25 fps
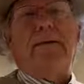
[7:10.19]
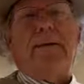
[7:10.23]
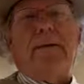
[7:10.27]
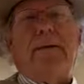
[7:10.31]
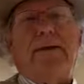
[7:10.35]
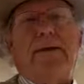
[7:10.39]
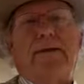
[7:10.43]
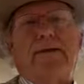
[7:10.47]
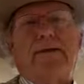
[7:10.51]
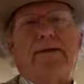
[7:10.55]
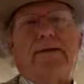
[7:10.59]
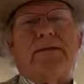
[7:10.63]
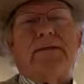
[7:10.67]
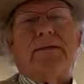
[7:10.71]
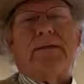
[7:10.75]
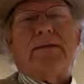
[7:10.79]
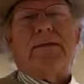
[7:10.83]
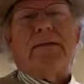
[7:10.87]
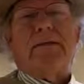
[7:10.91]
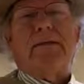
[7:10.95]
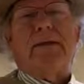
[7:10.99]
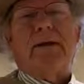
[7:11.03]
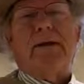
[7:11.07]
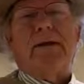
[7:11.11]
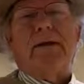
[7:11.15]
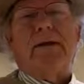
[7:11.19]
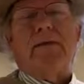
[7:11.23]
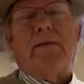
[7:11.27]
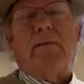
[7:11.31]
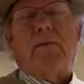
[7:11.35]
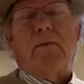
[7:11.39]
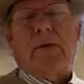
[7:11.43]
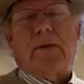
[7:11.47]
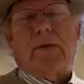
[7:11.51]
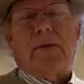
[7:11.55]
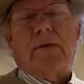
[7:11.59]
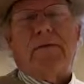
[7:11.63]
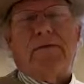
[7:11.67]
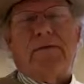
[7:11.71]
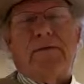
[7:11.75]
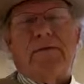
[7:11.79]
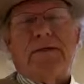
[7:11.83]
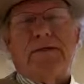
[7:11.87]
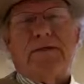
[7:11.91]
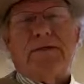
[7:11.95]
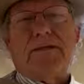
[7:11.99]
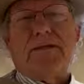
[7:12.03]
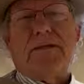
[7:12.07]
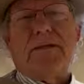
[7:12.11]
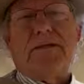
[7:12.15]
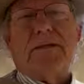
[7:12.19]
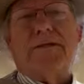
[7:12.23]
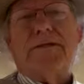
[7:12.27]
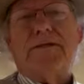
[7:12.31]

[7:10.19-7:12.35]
lest uh, either one of us